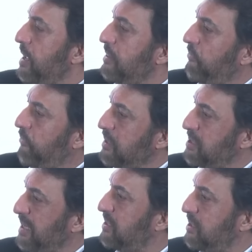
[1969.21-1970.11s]
The
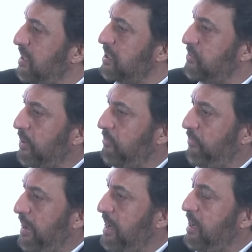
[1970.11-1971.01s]
first six years were
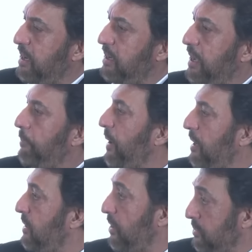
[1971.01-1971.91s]
very tepid
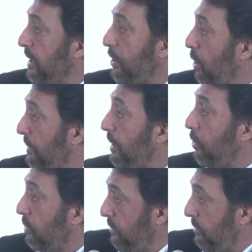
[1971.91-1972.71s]
in terms of economic growth.